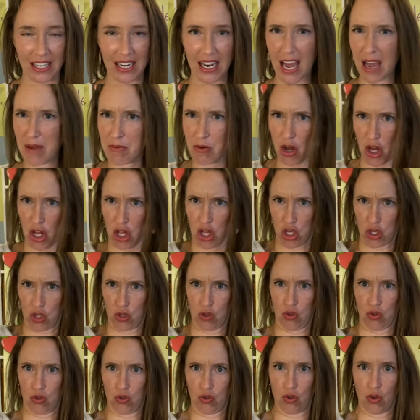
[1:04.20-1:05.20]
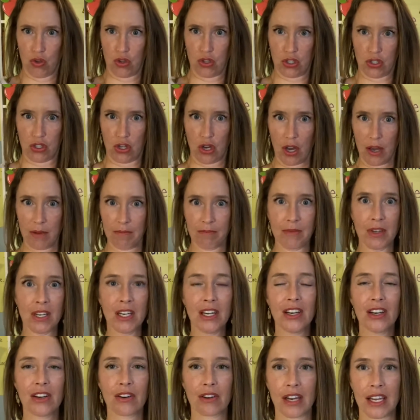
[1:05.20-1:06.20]
I'm not like this all the time,
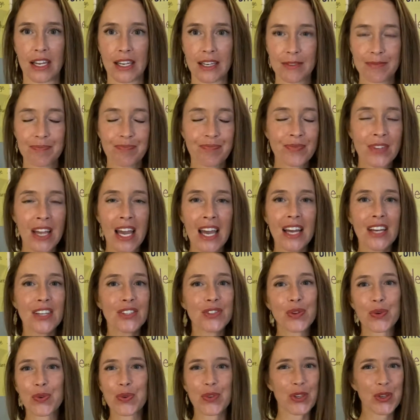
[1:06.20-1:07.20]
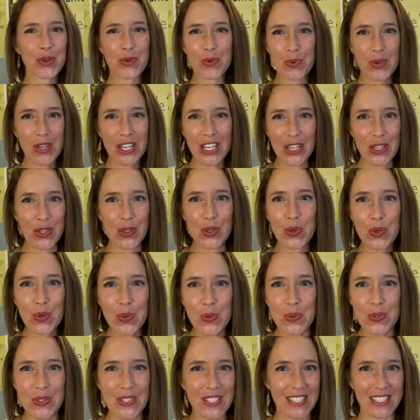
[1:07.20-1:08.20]
right? So you wouldn't
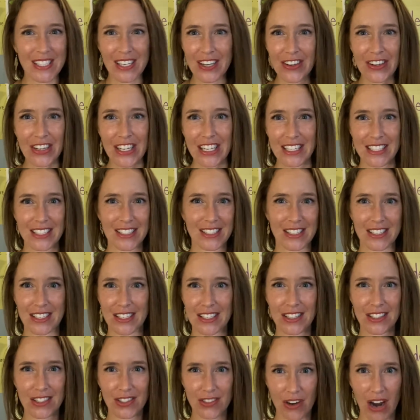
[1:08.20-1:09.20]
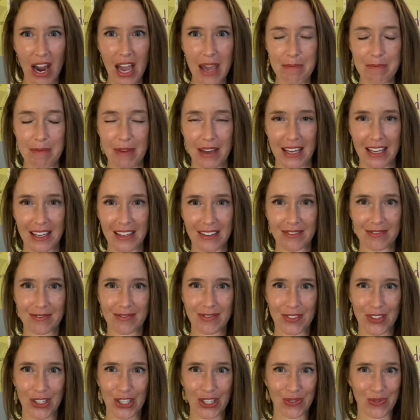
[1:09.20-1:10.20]
use serious to describe me.
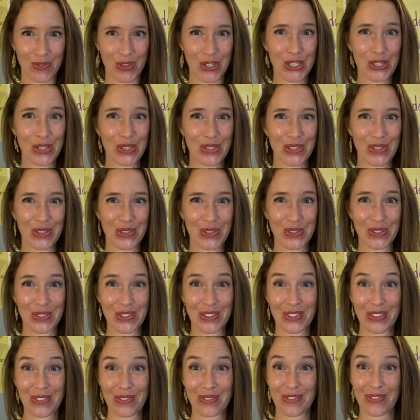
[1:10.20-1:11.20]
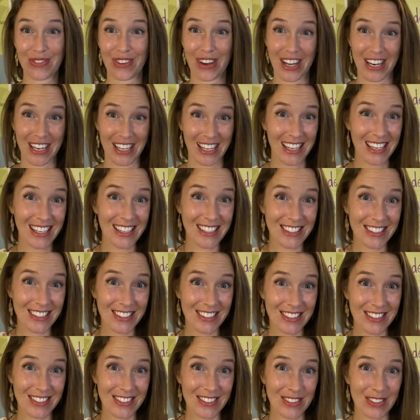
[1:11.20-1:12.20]
Would you use funny?
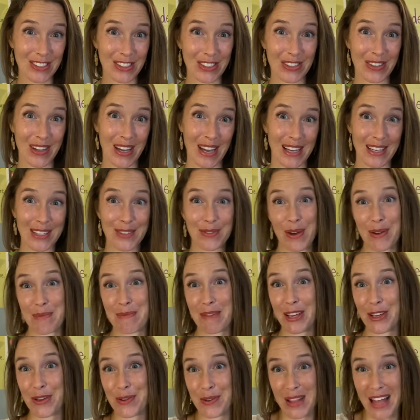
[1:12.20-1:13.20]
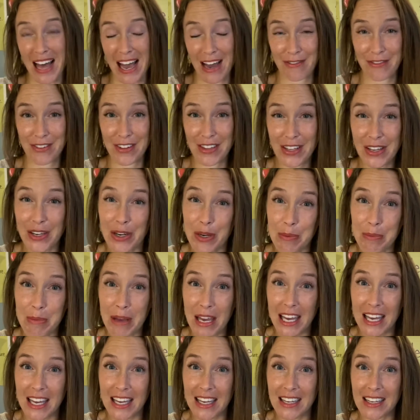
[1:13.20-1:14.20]
Okay. Do I make you laugh a little
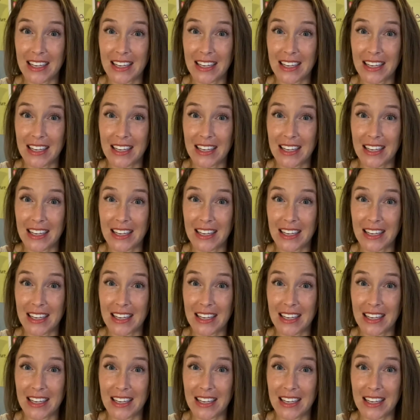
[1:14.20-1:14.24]
bit?